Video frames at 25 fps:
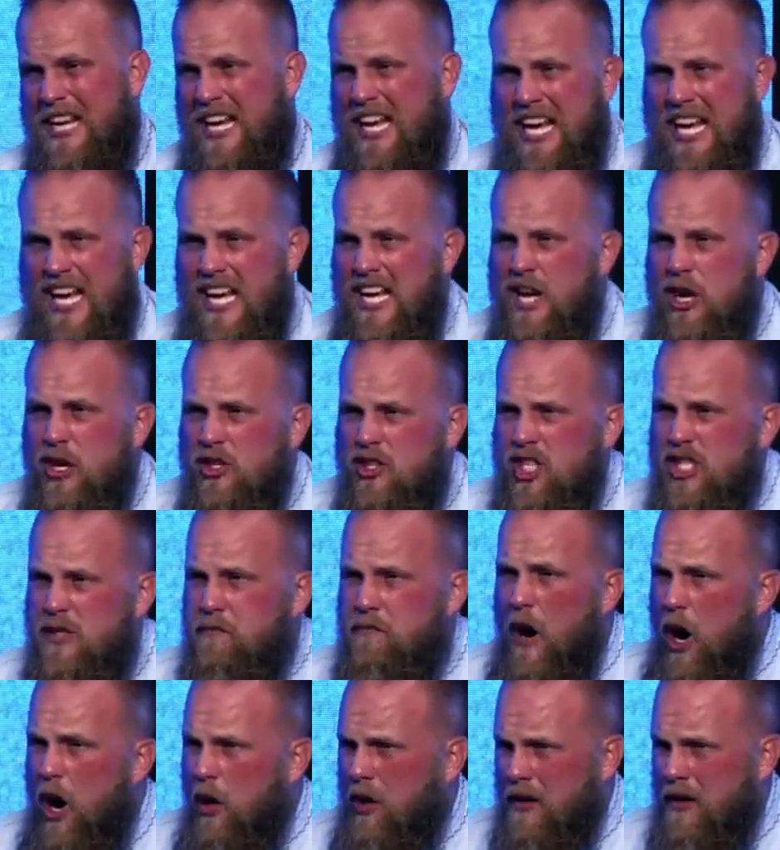He uses
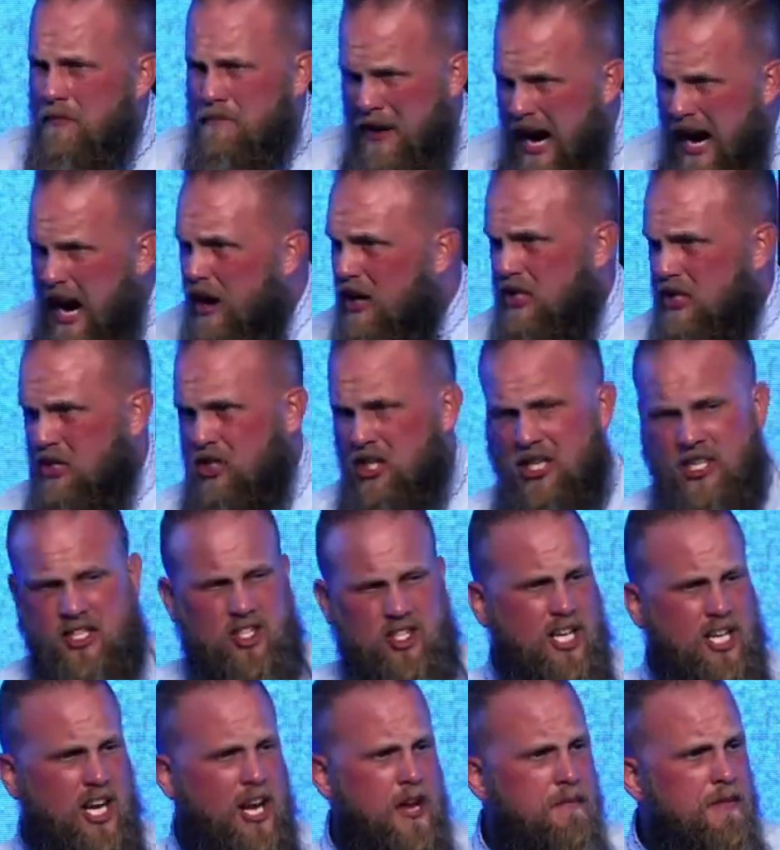broken
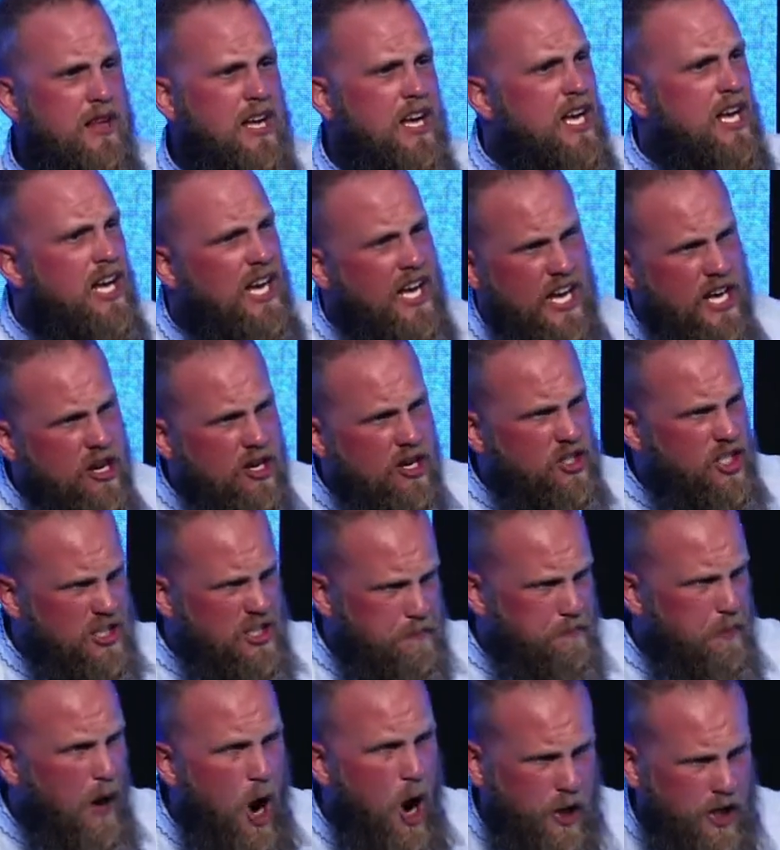marriages, He
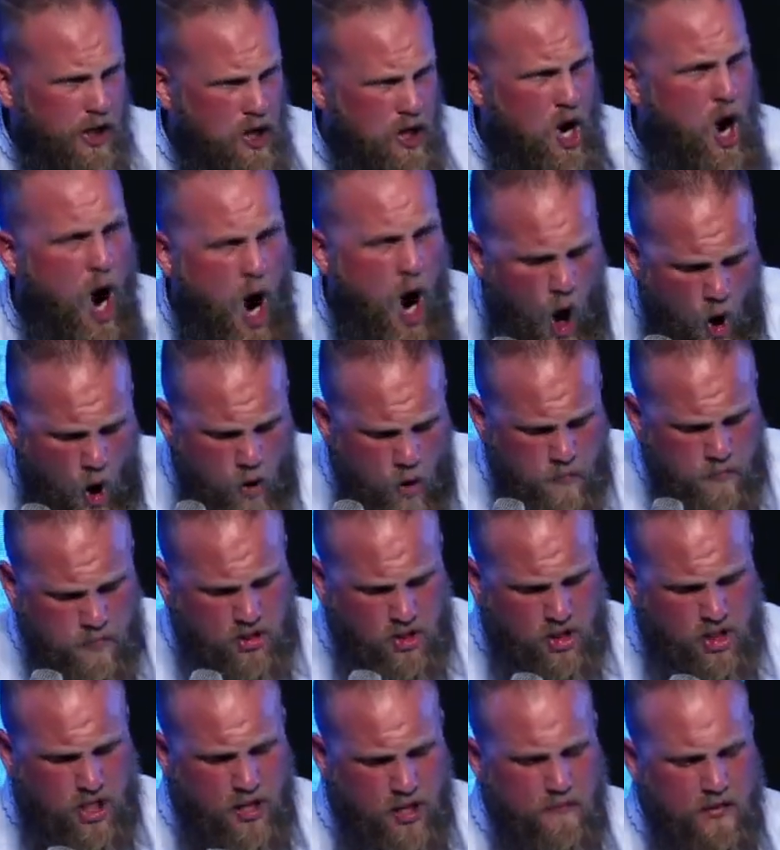uses broken
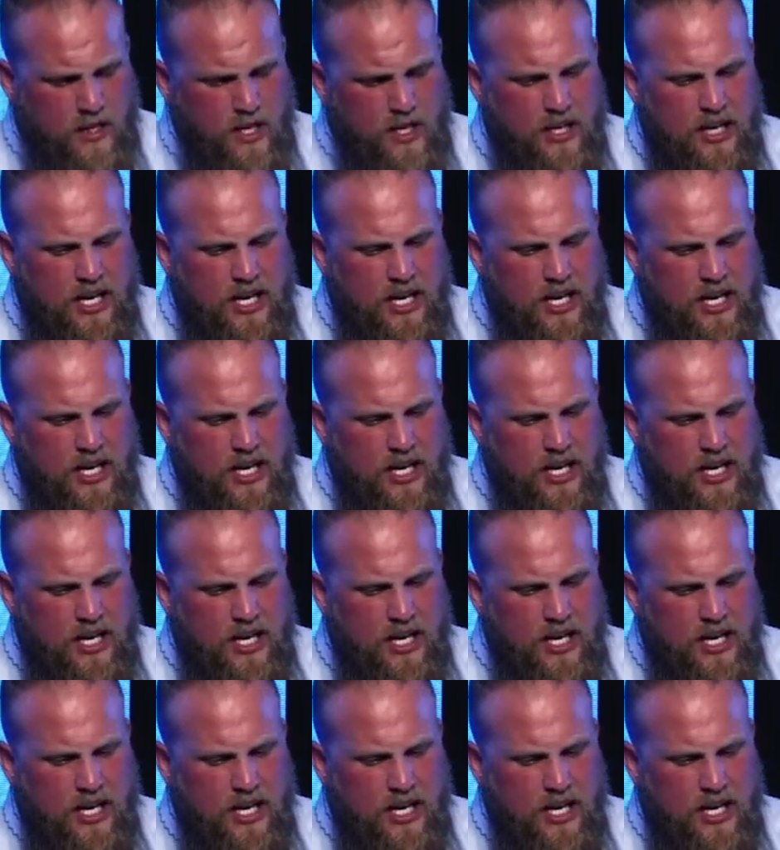homes,